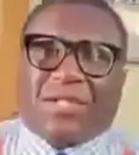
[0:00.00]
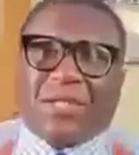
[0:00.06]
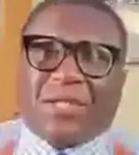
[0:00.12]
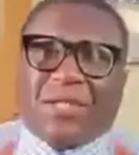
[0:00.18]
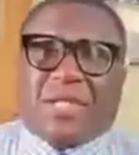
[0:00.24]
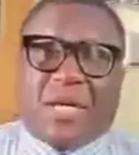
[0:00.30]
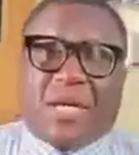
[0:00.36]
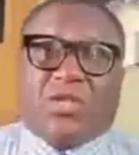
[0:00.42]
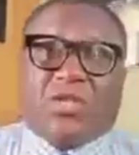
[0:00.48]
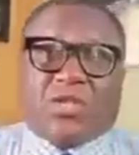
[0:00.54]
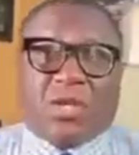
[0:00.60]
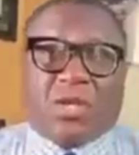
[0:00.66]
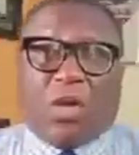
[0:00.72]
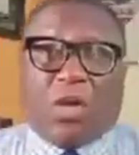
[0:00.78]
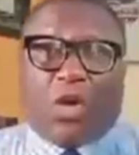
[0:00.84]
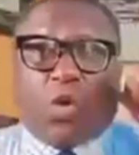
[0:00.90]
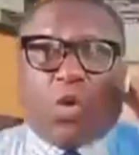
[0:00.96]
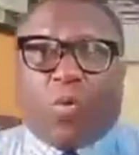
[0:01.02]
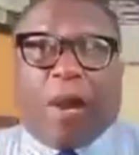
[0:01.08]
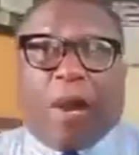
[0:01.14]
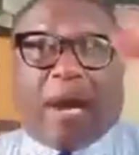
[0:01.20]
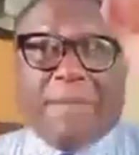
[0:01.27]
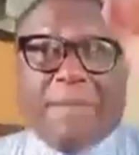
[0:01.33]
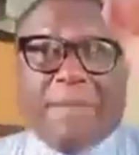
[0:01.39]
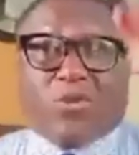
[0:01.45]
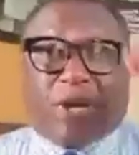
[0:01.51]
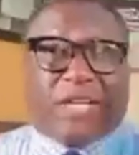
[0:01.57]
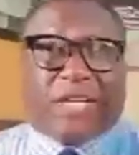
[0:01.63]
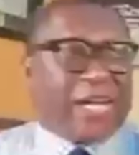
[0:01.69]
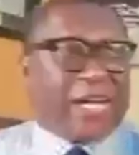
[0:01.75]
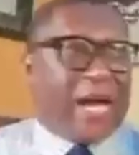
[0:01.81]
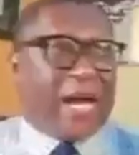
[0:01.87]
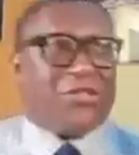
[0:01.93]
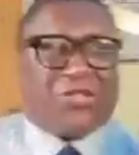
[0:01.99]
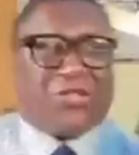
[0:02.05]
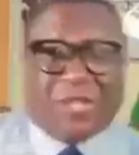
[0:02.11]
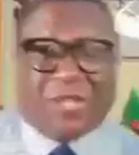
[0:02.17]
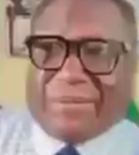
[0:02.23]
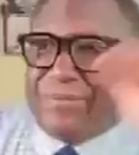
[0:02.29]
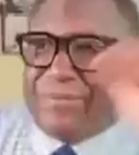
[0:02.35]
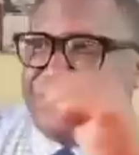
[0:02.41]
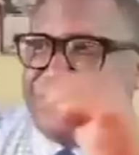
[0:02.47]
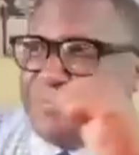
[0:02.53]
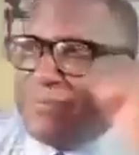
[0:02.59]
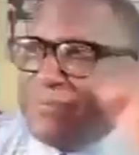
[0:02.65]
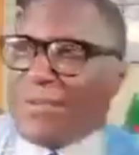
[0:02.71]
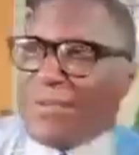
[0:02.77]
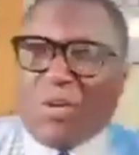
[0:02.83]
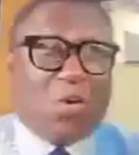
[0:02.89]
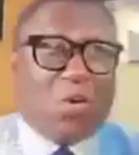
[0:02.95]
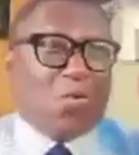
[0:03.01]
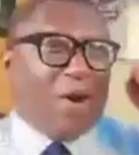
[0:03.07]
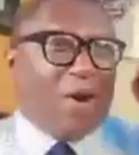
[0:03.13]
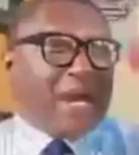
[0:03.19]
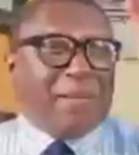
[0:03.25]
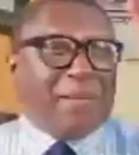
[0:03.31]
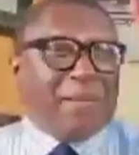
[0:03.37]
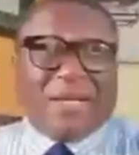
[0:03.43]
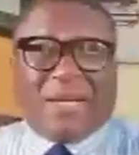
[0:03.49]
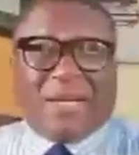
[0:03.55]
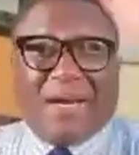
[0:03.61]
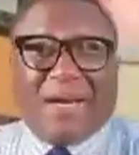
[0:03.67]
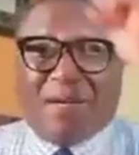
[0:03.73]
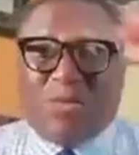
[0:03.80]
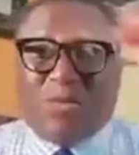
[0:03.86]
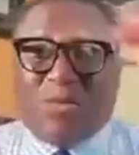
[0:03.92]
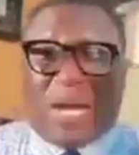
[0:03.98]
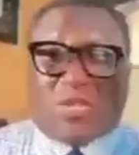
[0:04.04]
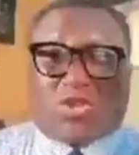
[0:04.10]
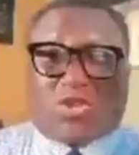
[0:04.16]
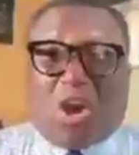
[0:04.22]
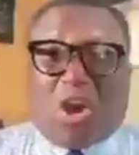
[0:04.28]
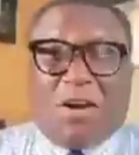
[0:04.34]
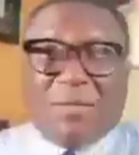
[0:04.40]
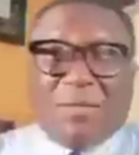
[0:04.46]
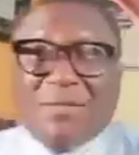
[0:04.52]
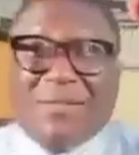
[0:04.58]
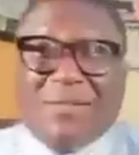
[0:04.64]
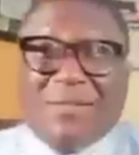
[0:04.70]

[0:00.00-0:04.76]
and says, "We are coming to get the country. We're coming here. We are strong.